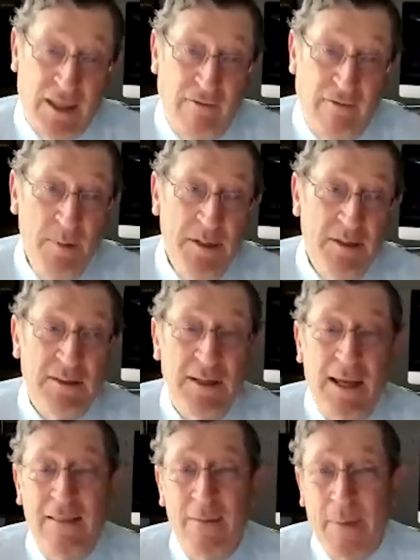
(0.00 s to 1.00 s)
of the
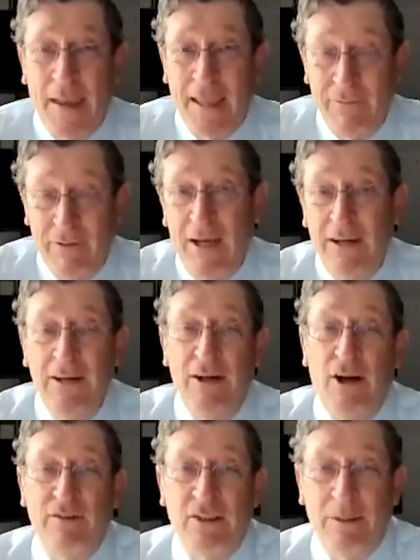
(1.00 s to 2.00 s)
government and the Bank of England,
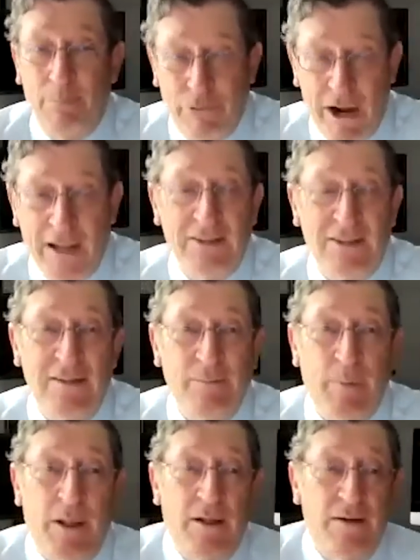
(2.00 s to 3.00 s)
and obviously Brexit
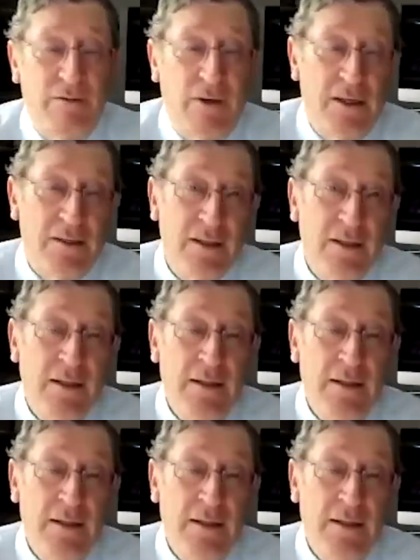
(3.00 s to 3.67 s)
is part of it.